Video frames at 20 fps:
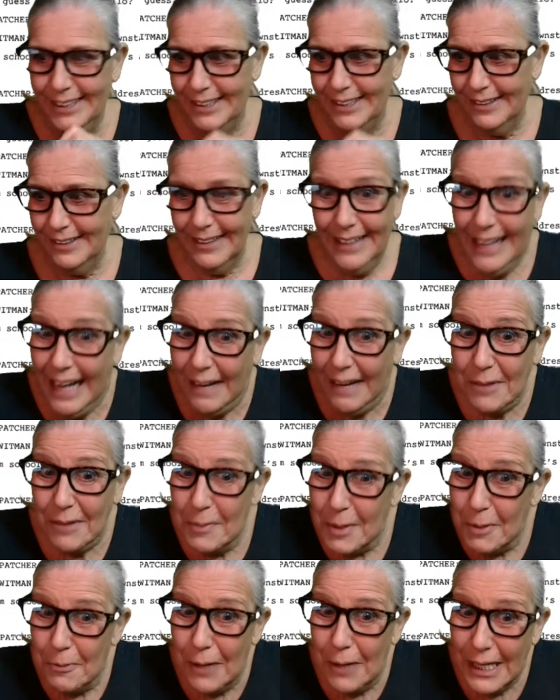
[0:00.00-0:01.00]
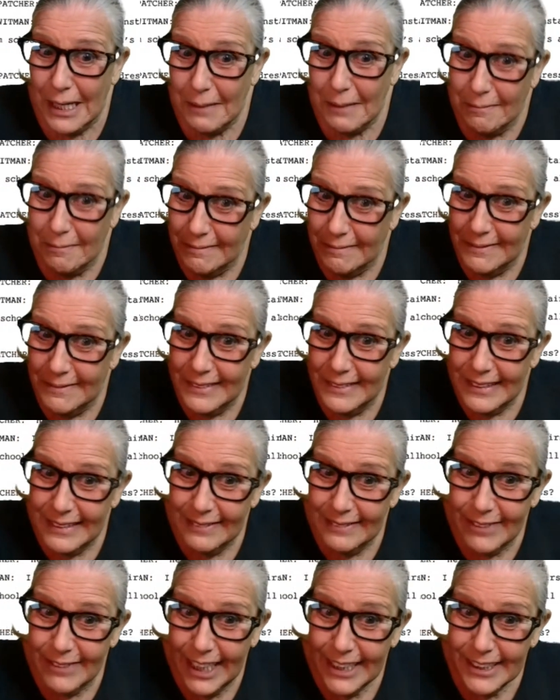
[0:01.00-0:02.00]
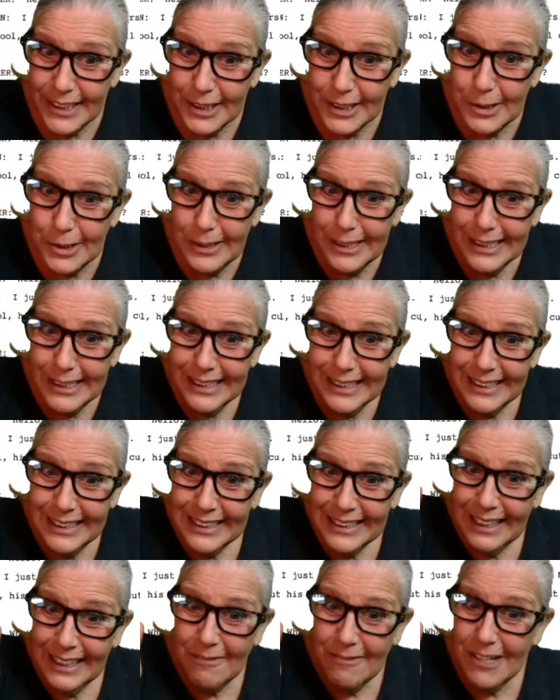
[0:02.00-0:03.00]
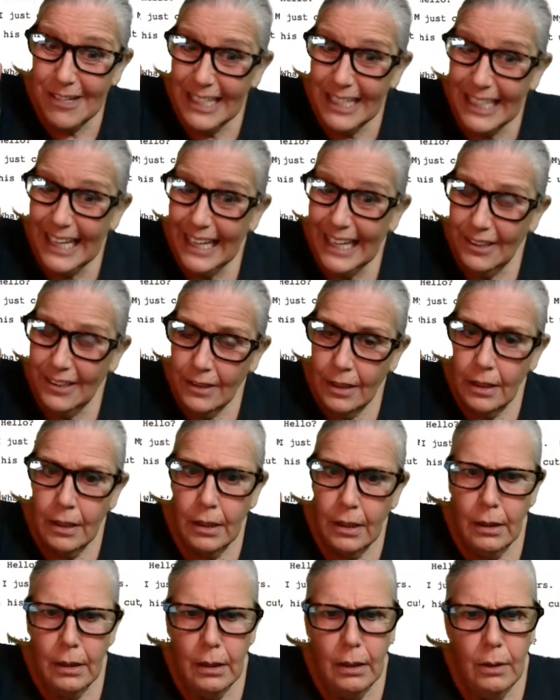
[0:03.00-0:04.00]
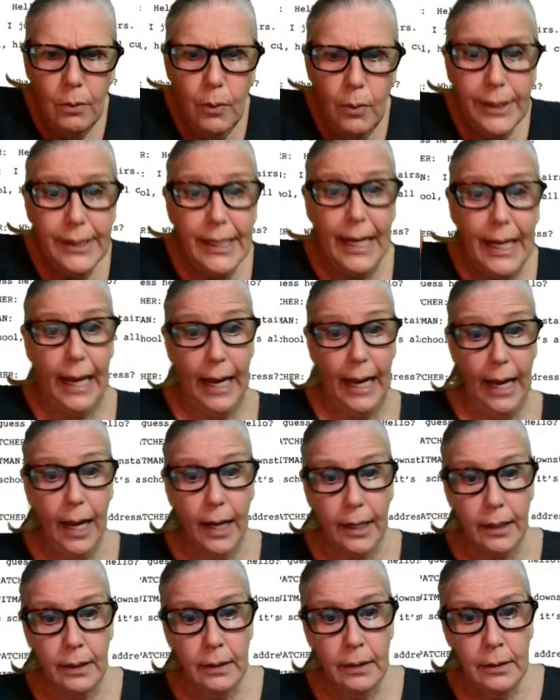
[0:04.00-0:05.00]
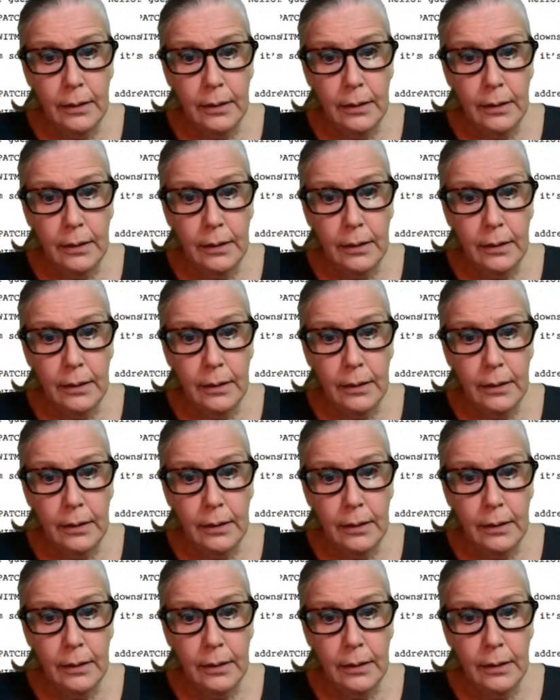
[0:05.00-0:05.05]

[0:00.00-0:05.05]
know, I'm going to be waiting behind the door. I'm going to get her what the heck?